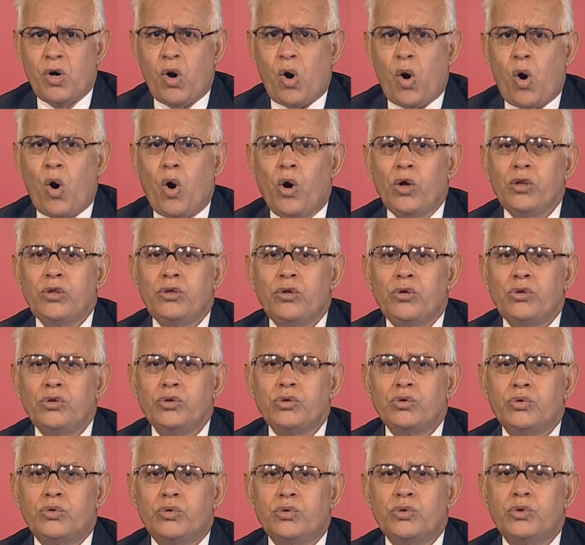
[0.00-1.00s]
All those
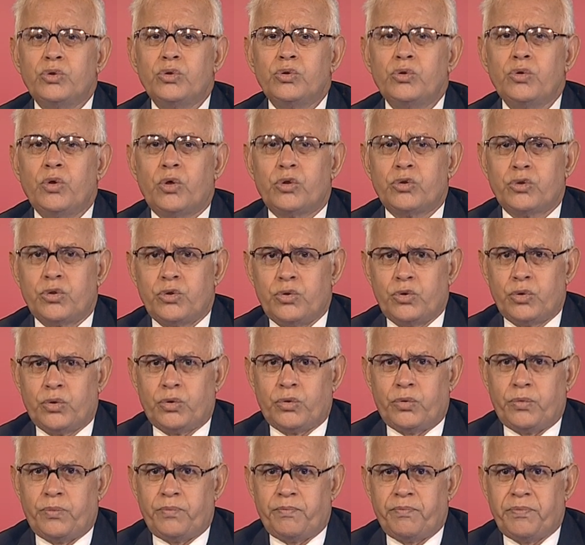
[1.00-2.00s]
who do not
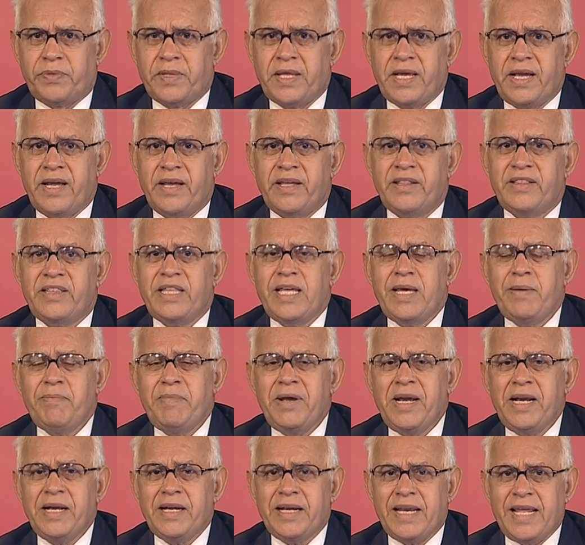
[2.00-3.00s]
know, they
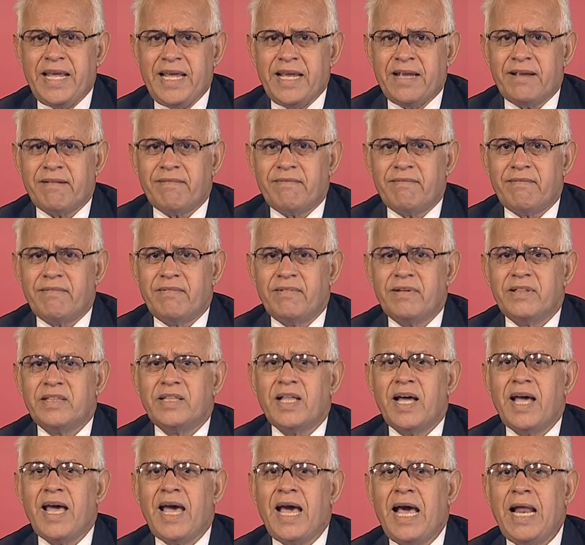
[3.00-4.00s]
may take the
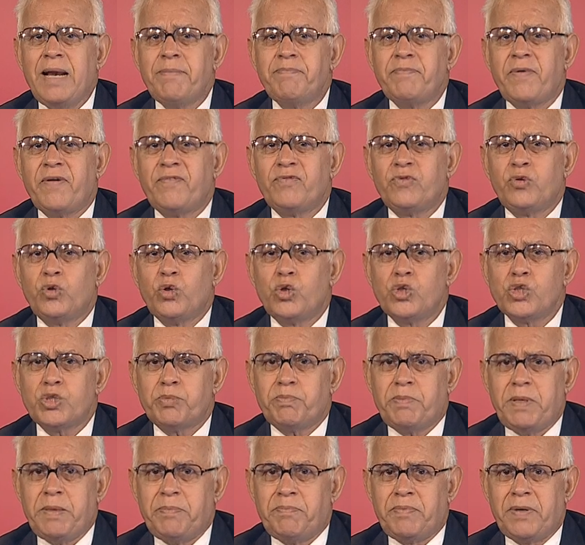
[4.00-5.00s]
help of those
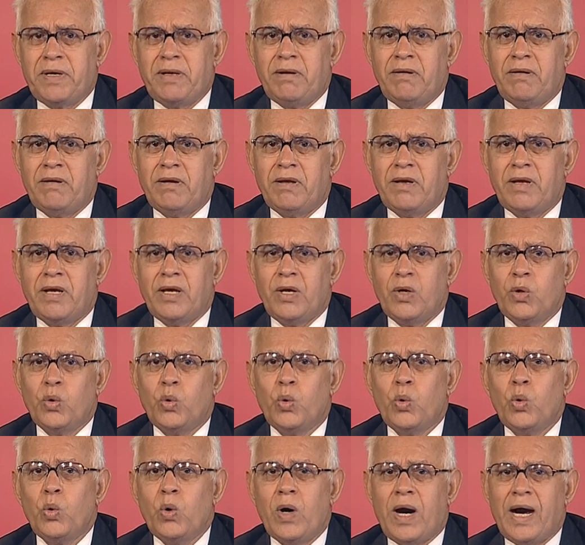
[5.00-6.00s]
people
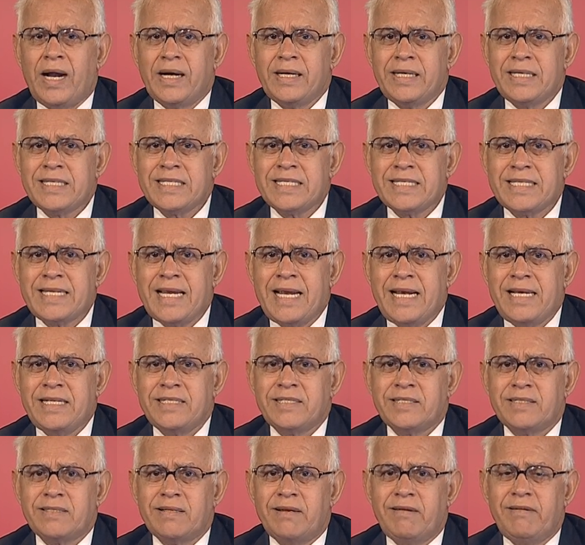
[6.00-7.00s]
who understand
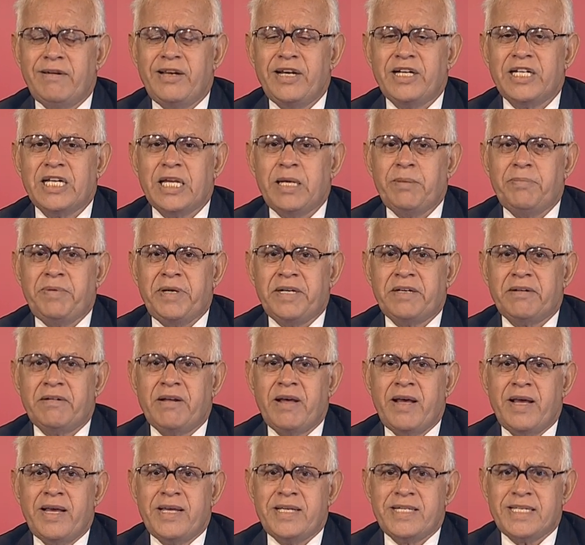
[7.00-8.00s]
little bit
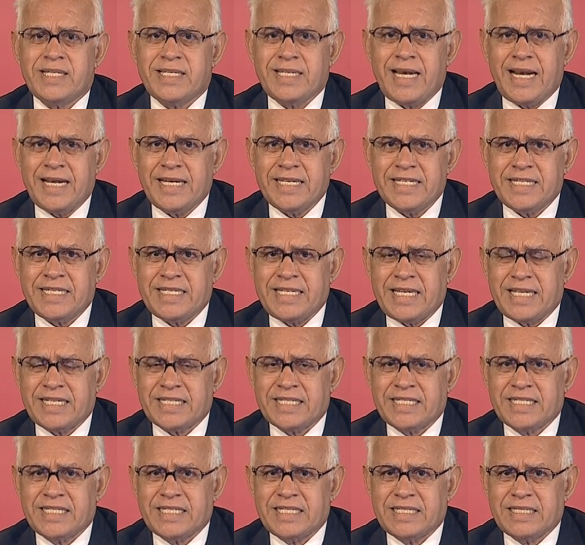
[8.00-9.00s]

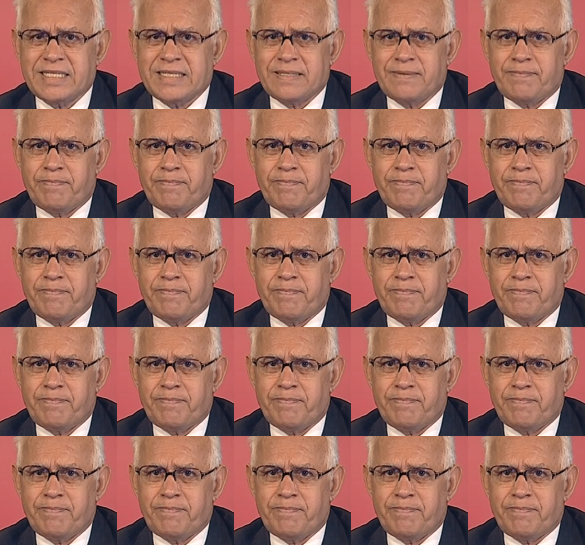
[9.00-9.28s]
statistics.